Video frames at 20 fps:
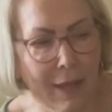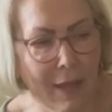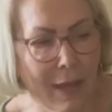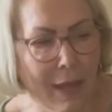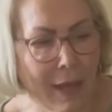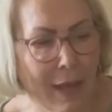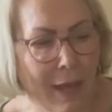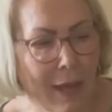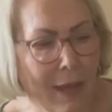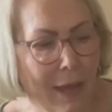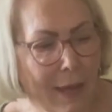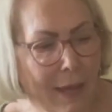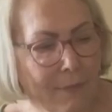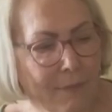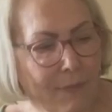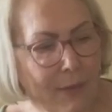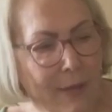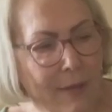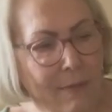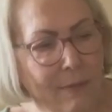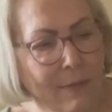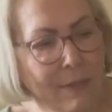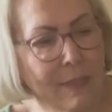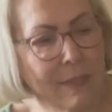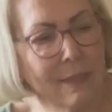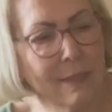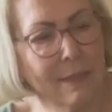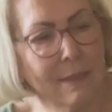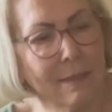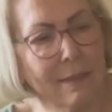I found
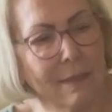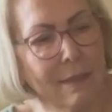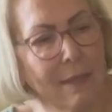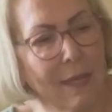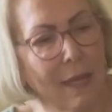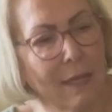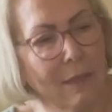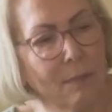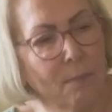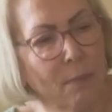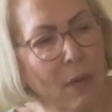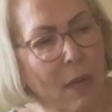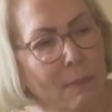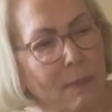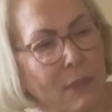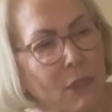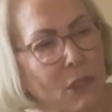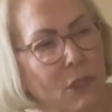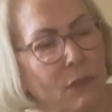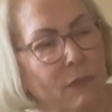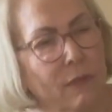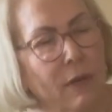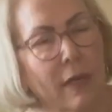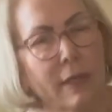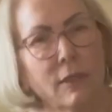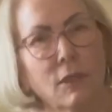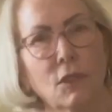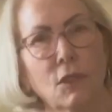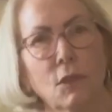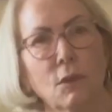this I probably should have
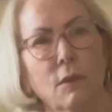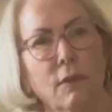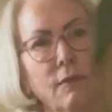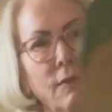gotten 2 of